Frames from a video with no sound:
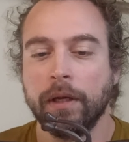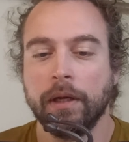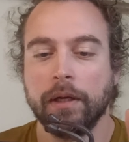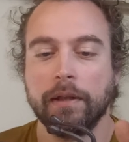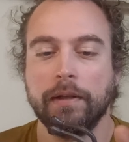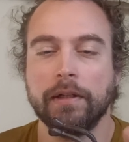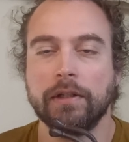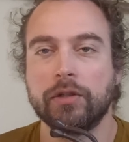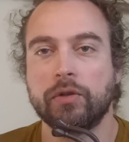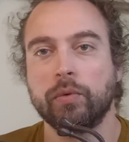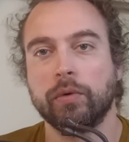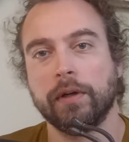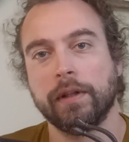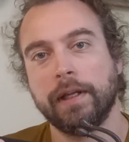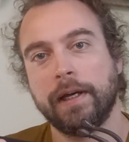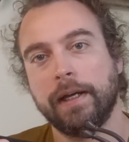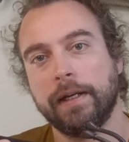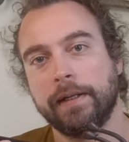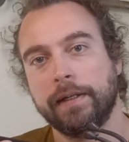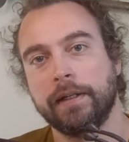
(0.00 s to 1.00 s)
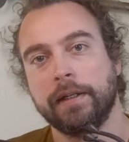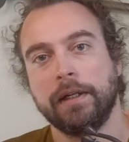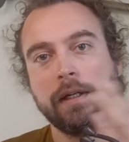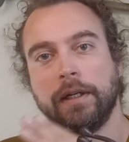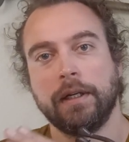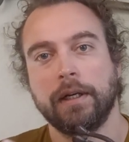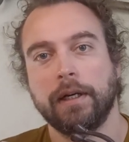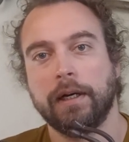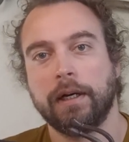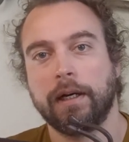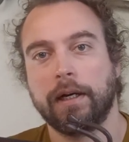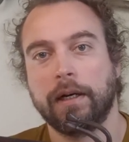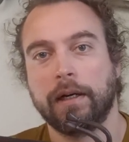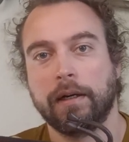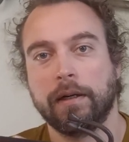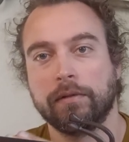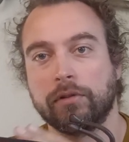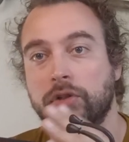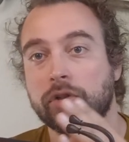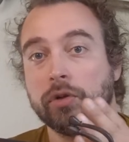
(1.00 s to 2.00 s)
these were then
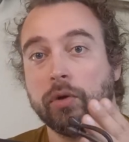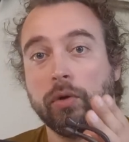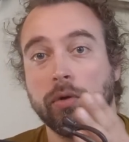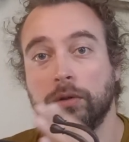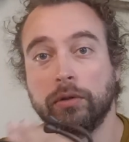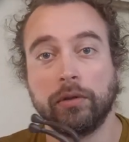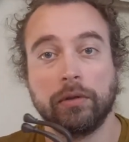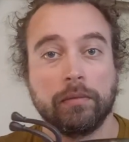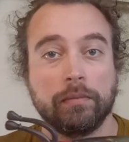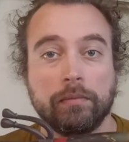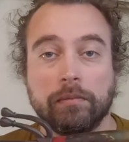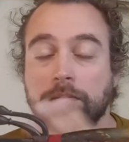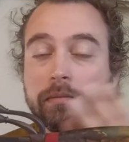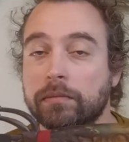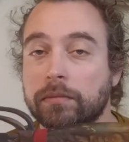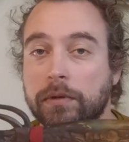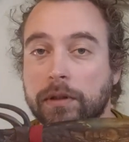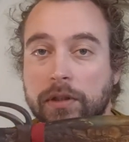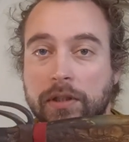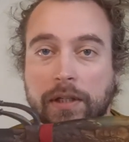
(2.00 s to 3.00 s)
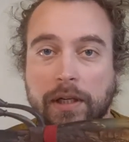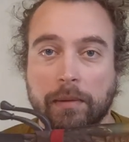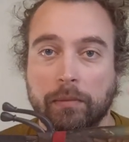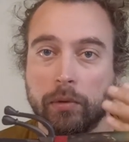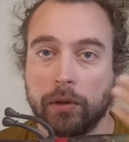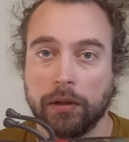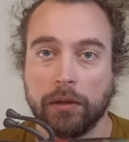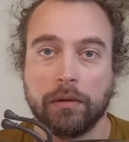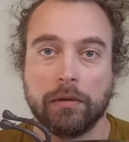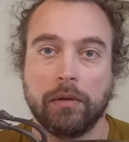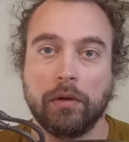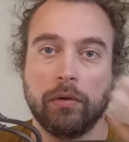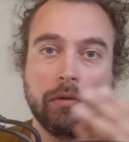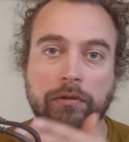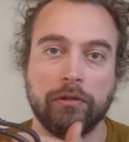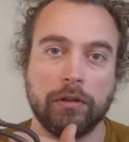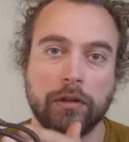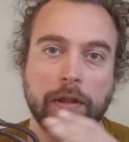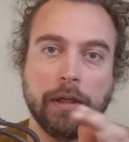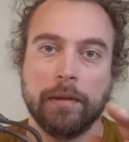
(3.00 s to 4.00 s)
sold to someone
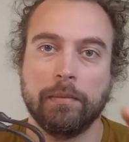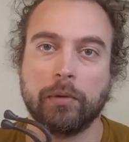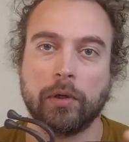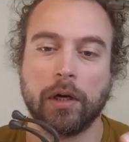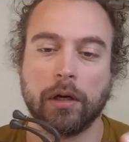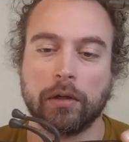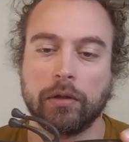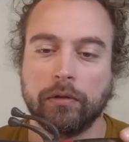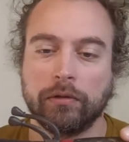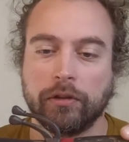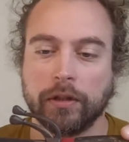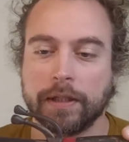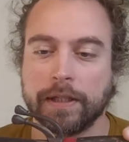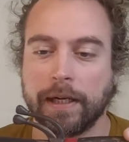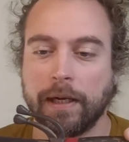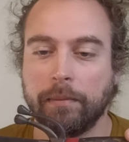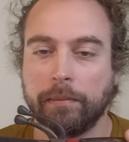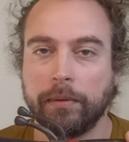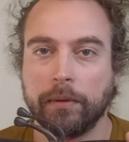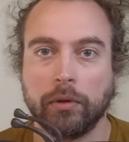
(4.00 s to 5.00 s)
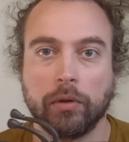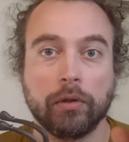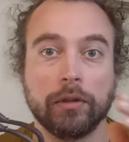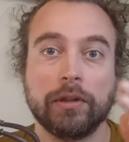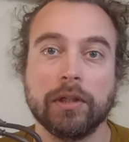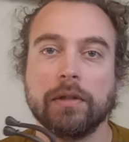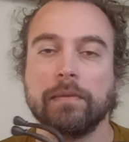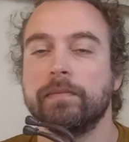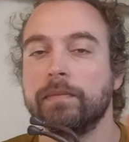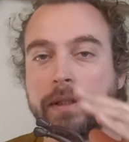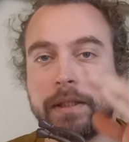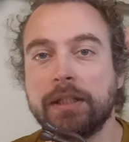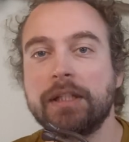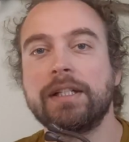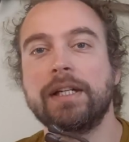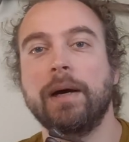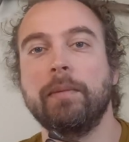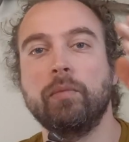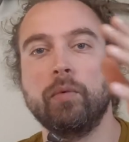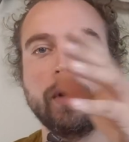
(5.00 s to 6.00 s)
over in Morocco, for example, or in
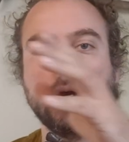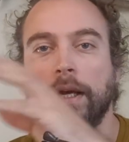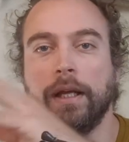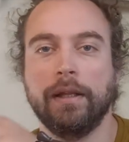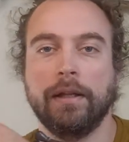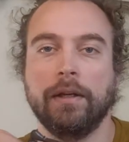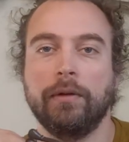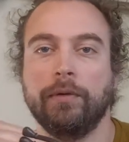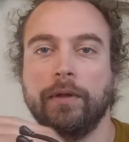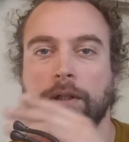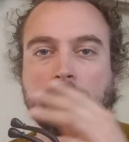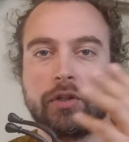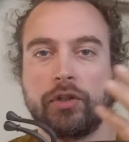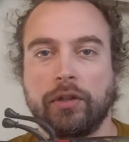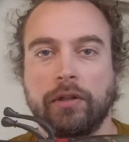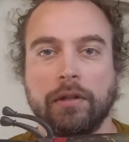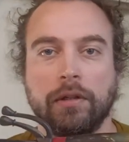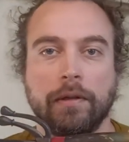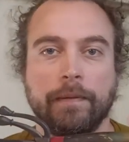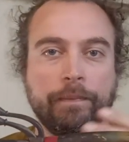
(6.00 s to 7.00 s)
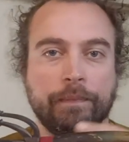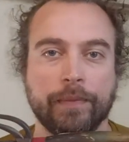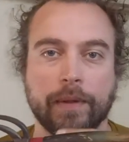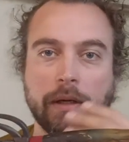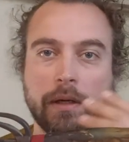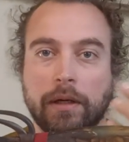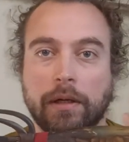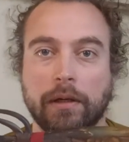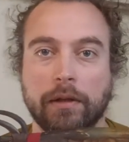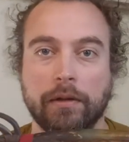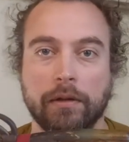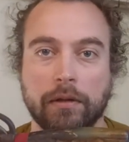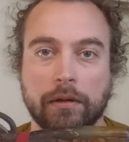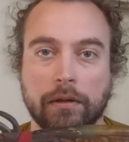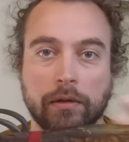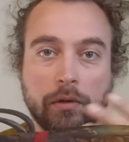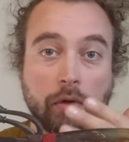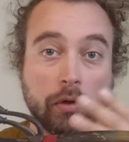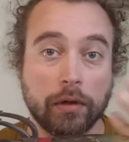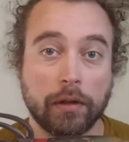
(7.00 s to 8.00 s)
some way they reached the
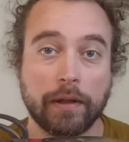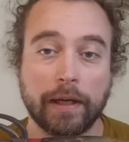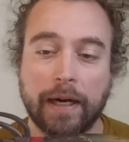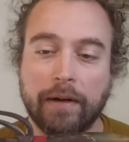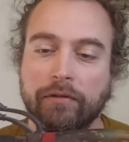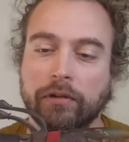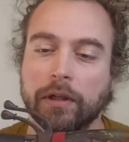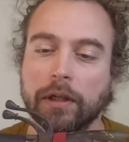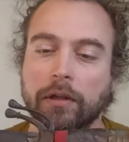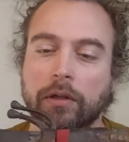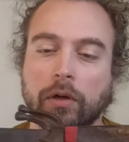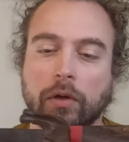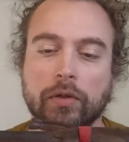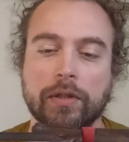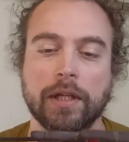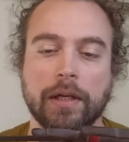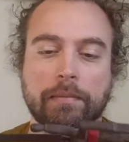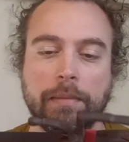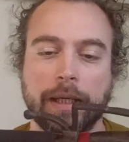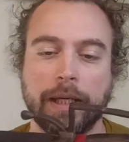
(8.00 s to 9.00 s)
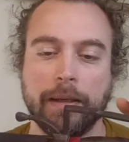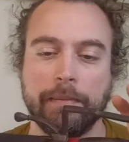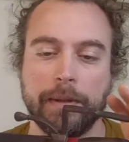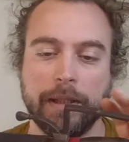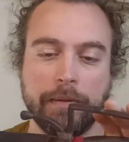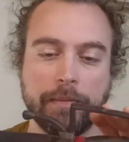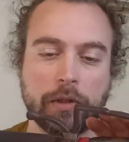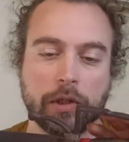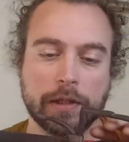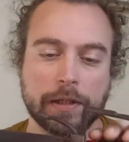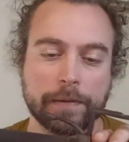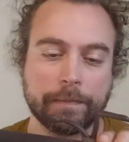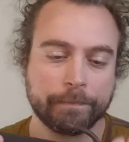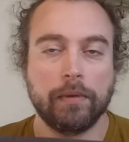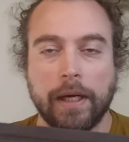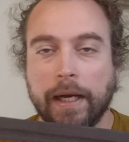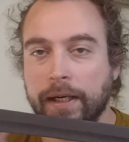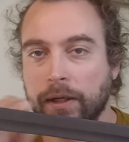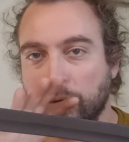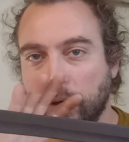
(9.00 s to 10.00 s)
North African coast and became Nimchas.
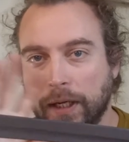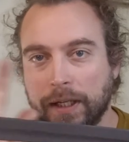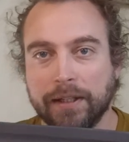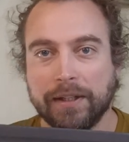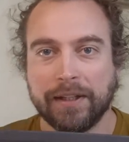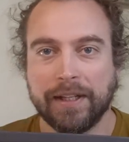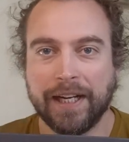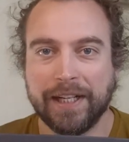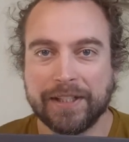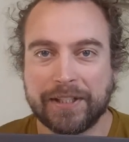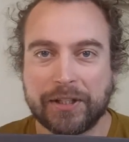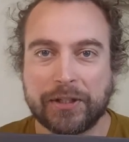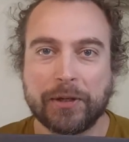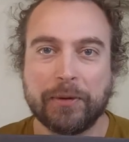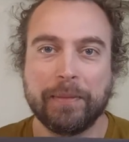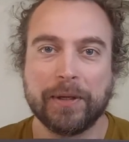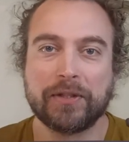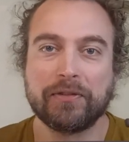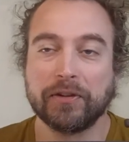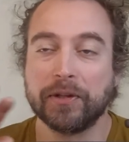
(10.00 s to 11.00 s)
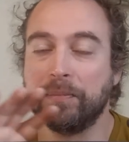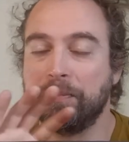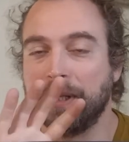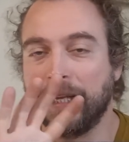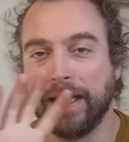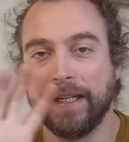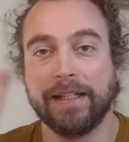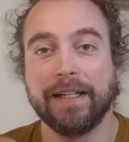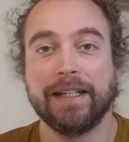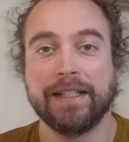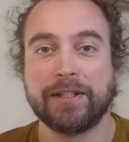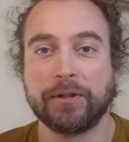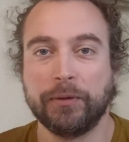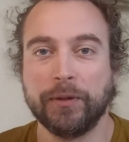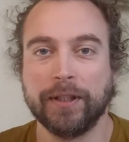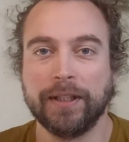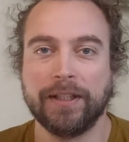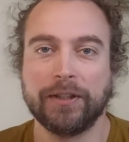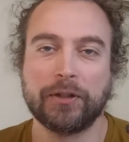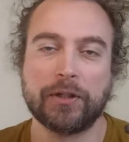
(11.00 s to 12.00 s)
Anyway, that's so much for the blade. It's a
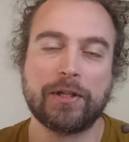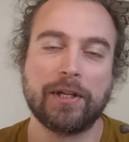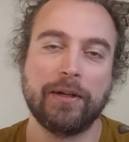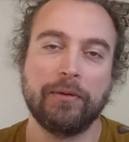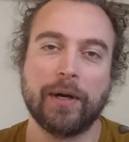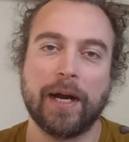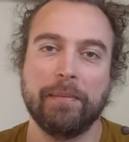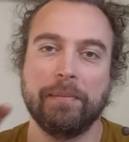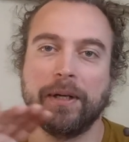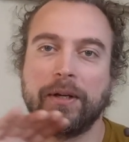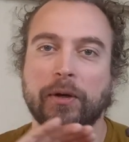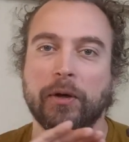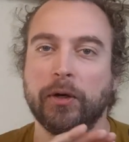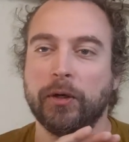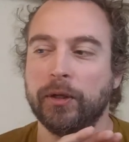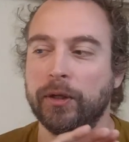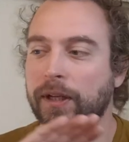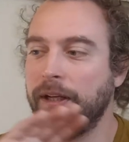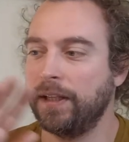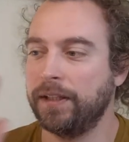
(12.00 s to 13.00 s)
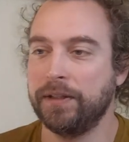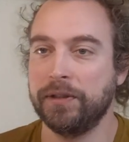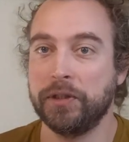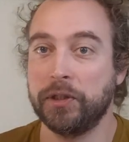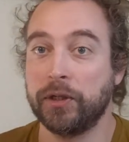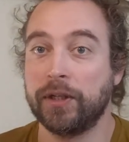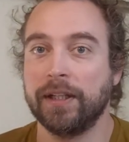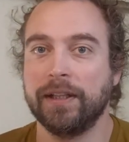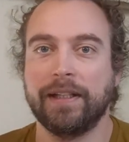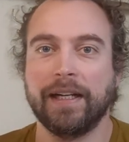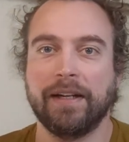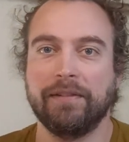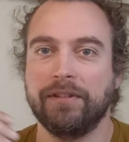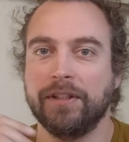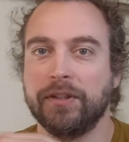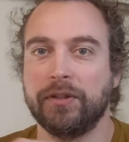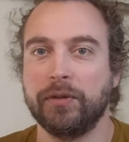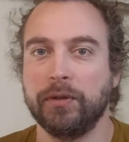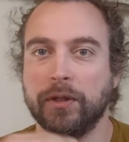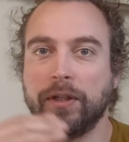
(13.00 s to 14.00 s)
really interesting rabbit hole, and you can dive
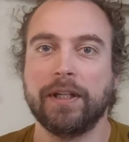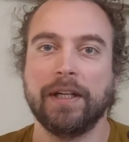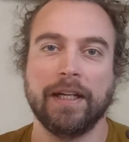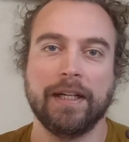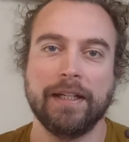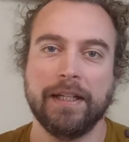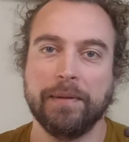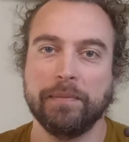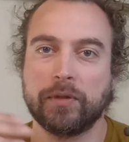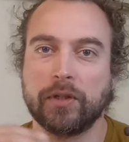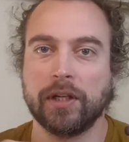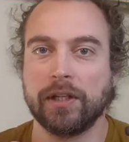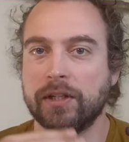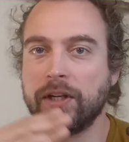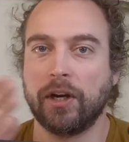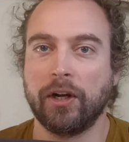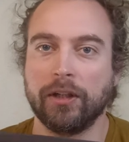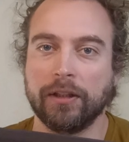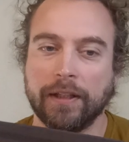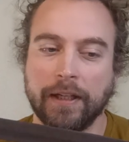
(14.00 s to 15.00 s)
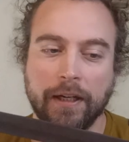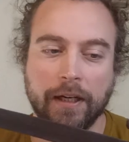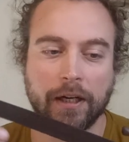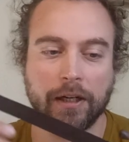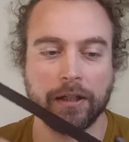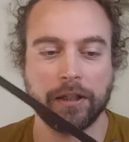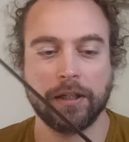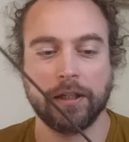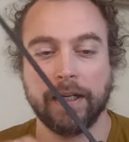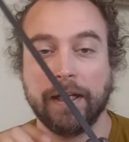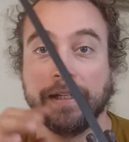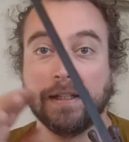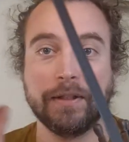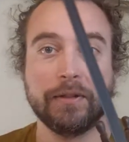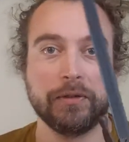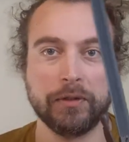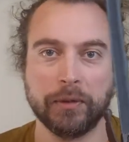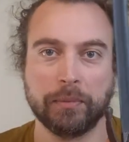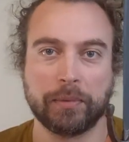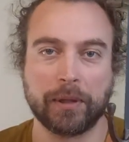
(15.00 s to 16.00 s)
into looking at Nimchas all day long,
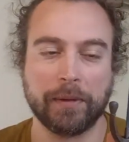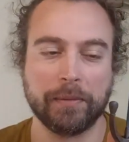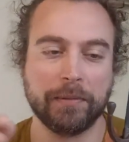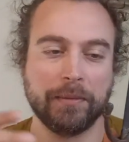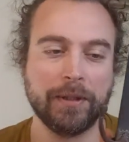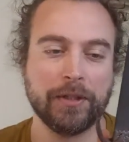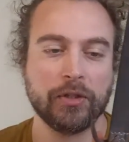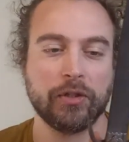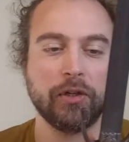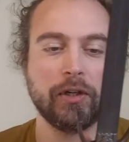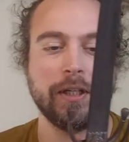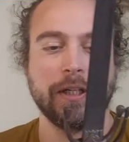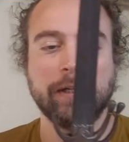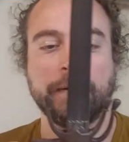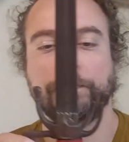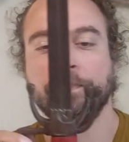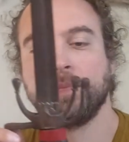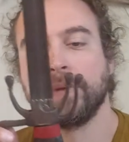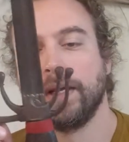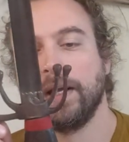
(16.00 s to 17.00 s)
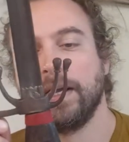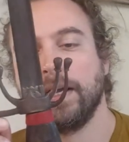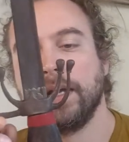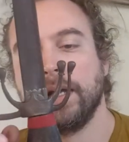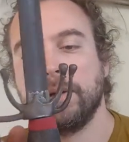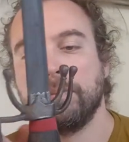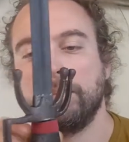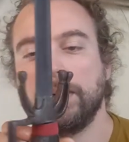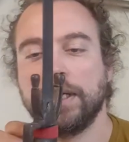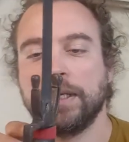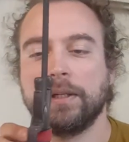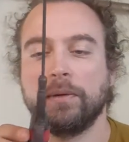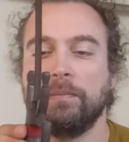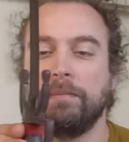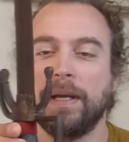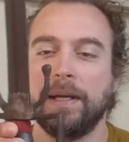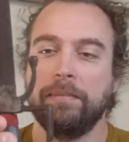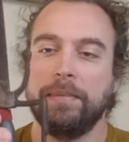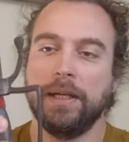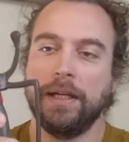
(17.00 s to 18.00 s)
and you'll probably enjoy it. But
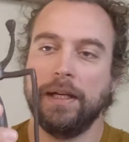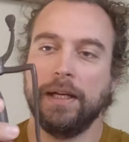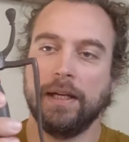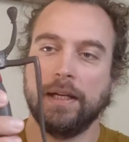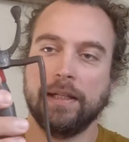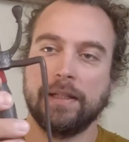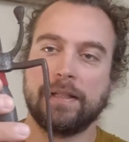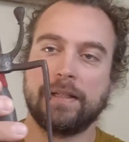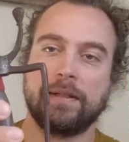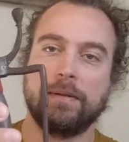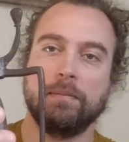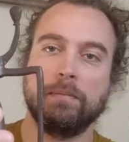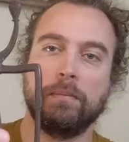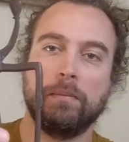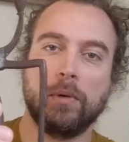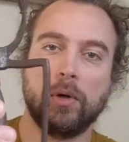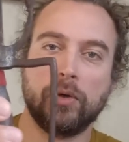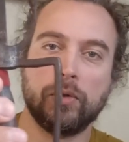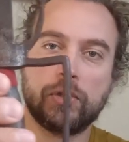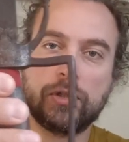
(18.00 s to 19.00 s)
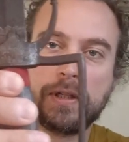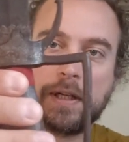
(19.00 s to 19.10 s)
maybe its most